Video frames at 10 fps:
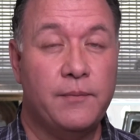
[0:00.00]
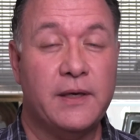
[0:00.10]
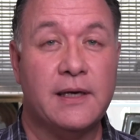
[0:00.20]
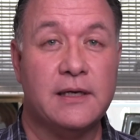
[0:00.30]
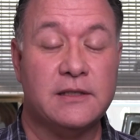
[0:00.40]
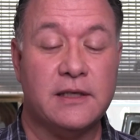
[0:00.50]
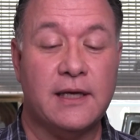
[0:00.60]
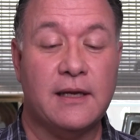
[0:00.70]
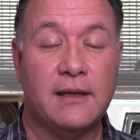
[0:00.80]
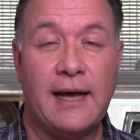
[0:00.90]
because
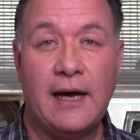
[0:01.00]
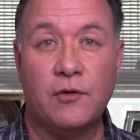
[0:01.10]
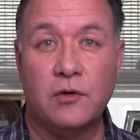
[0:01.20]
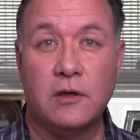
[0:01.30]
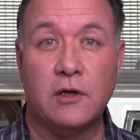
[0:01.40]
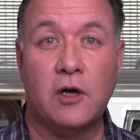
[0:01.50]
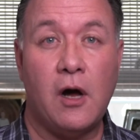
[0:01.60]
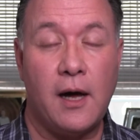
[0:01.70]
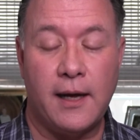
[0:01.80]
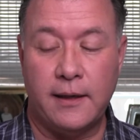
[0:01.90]
it allowed
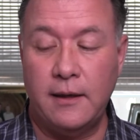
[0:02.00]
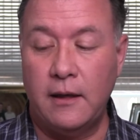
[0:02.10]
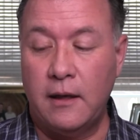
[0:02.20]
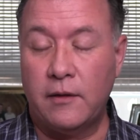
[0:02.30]
God,